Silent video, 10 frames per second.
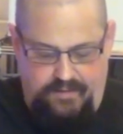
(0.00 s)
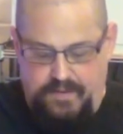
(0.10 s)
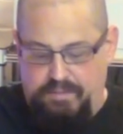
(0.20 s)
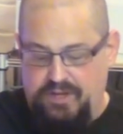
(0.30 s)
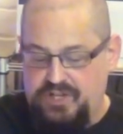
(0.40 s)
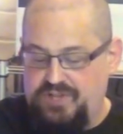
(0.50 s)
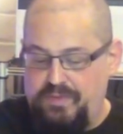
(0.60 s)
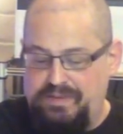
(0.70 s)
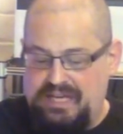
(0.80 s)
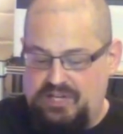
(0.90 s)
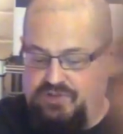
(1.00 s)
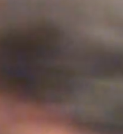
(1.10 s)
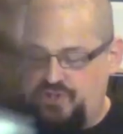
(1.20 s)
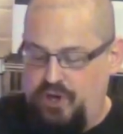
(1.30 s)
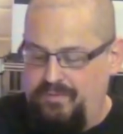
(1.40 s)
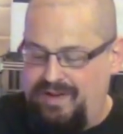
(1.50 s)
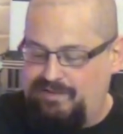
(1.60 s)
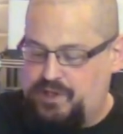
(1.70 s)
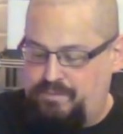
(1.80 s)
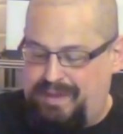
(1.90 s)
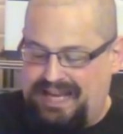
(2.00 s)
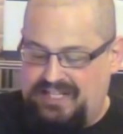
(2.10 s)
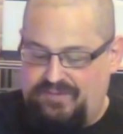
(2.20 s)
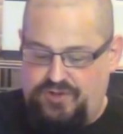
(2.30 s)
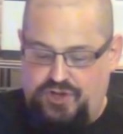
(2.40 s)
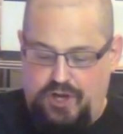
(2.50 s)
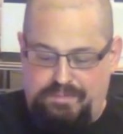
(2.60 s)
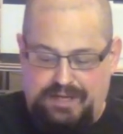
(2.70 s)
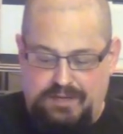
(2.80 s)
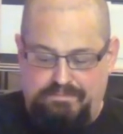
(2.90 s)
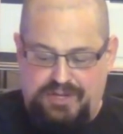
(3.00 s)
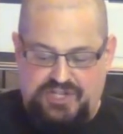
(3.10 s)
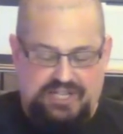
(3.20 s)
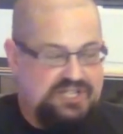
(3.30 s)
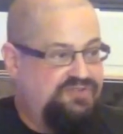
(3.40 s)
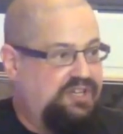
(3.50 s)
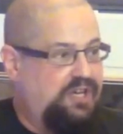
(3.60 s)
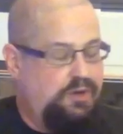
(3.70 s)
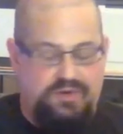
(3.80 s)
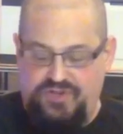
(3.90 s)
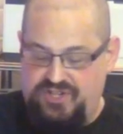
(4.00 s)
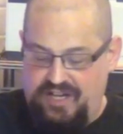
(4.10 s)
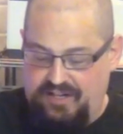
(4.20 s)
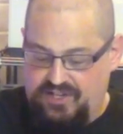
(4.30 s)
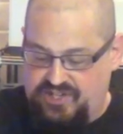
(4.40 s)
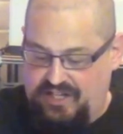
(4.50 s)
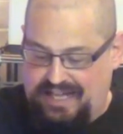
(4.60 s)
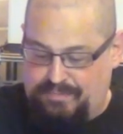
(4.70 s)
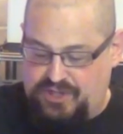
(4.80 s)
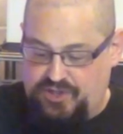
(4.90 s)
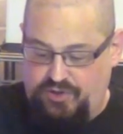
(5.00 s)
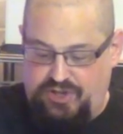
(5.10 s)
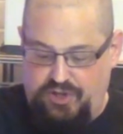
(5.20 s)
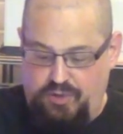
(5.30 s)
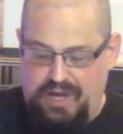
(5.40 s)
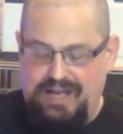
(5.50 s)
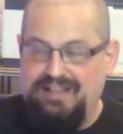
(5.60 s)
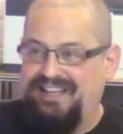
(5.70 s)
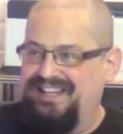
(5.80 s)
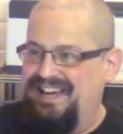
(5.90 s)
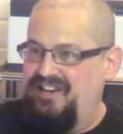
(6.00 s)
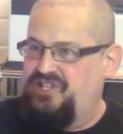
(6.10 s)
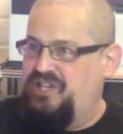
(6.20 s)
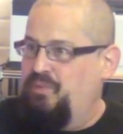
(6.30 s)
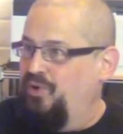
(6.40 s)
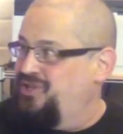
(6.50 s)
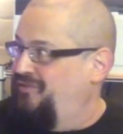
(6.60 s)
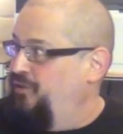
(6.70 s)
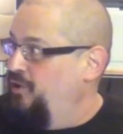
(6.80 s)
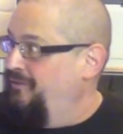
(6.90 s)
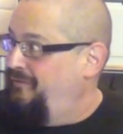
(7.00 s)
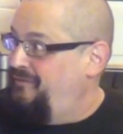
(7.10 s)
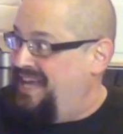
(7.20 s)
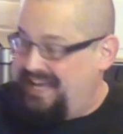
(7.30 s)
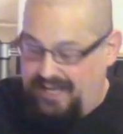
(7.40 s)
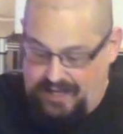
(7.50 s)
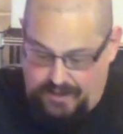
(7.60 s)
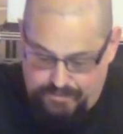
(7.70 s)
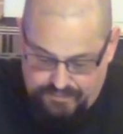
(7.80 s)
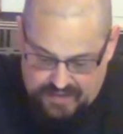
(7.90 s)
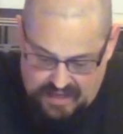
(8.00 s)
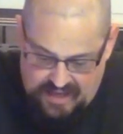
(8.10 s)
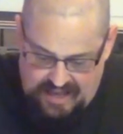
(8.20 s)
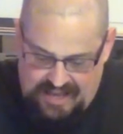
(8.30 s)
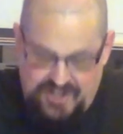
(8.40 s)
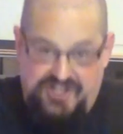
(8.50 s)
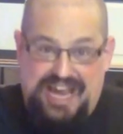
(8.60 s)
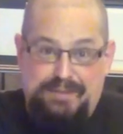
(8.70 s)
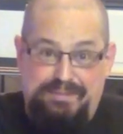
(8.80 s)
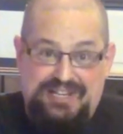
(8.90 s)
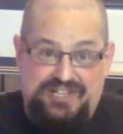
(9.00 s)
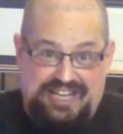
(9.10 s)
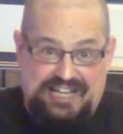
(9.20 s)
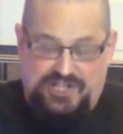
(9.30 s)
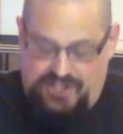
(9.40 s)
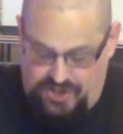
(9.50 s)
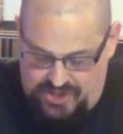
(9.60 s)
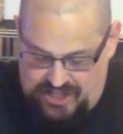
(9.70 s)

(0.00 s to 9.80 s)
The birds and the bees resume their respective chirping and buzzing as the cone of silence collapses on Hugh like an icy waterfall of fear. Shit biscuits!